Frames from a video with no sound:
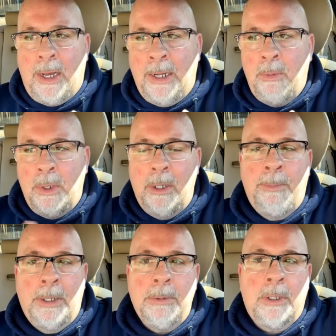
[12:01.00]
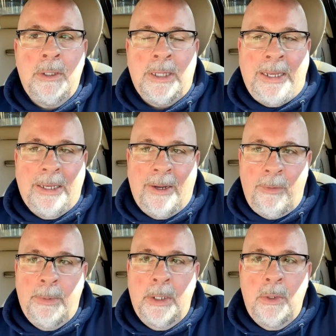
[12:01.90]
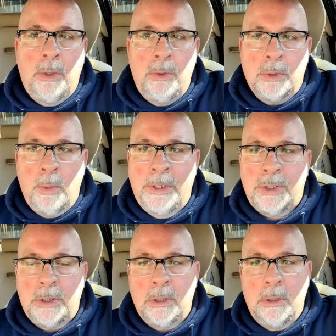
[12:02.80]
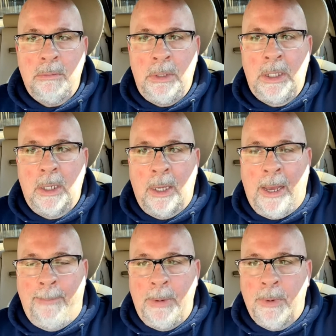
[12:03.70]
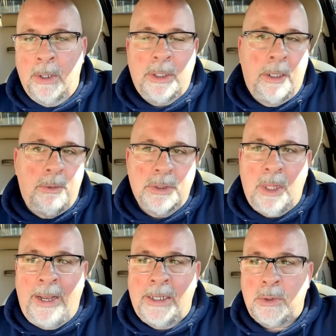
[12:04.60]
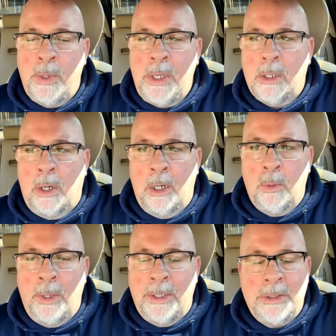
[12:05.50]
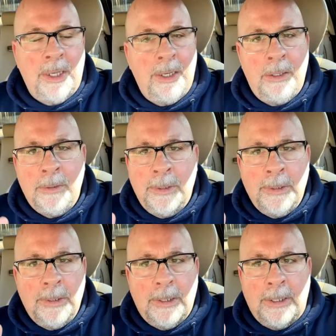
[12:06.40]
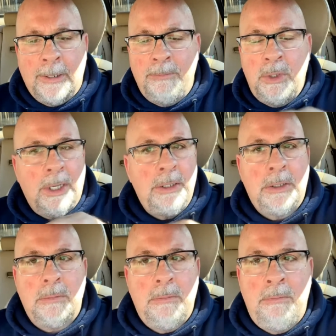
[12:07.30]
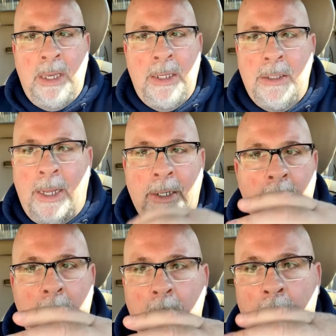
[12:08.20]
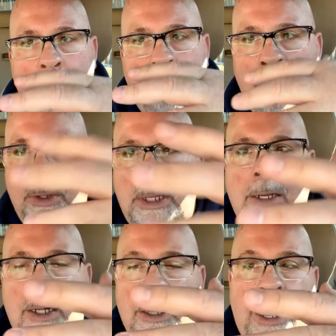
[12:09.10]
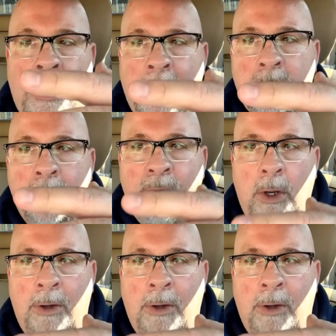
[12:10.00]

I wanted to publicly thank everybody who's wished me a happy birthday. It was last week on Wednesday. You guys made like a birthday collage of